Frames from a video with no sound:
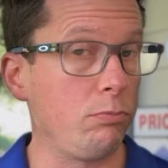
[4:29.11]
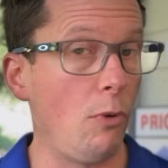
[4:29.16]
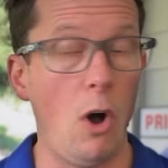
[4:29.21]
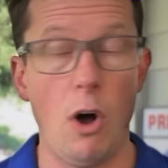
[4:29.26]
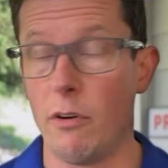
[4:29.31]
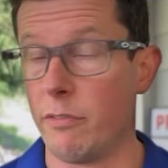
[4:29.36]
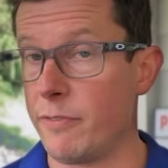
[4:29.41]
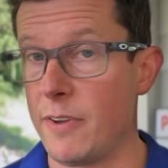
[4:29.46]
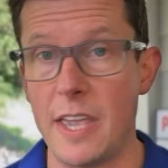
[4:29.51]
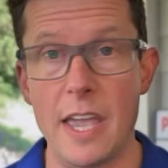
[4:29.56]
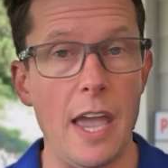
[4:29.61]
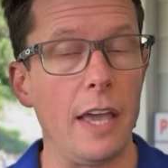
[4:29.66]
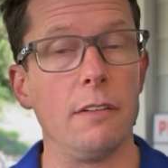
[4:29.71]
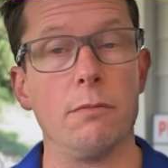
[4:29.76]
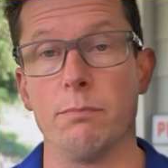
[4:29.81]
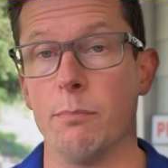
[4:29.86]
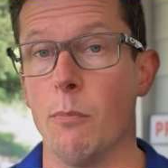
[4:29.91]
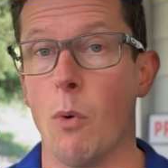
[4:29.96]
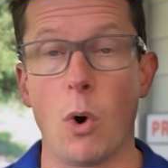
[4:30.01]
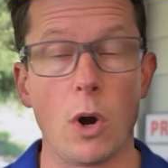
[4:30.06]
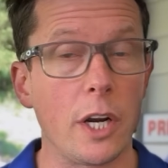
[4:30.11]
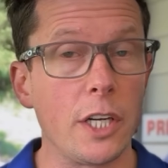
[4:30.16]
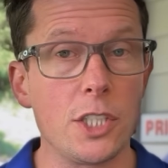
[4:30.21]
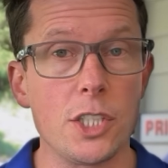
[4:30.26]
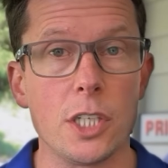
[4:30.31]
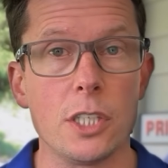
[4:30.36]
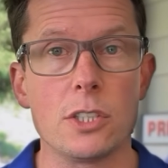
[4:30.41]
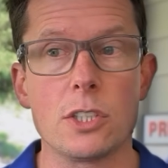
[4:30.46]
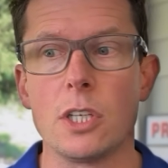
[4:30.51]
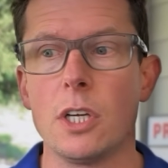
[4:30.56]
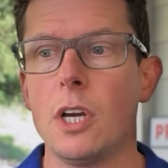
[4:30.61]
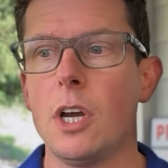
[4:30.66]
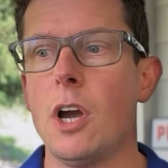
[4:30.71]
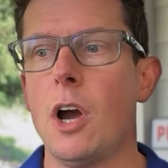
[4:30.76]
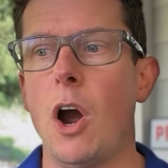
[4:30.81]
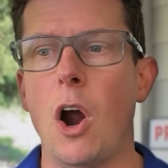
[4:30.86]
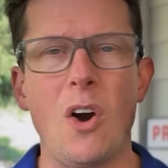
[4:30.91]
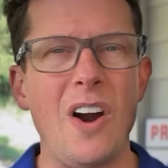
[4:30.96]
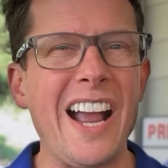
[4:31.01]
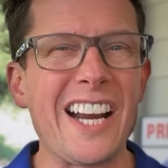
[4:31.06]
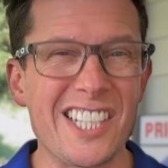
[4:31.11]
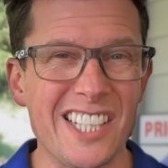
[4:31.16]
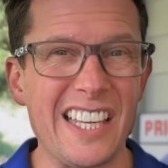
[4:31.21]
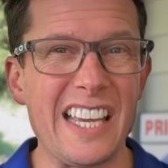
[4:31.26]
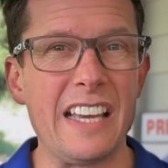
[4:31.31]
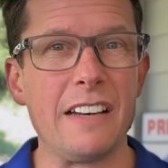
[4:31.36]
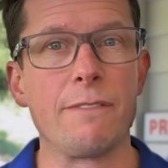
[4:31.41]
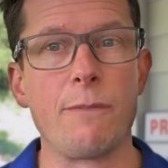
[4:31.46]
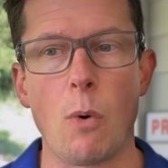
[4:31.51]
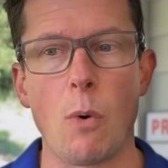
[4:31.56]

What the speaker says: all VA mortgages are actually in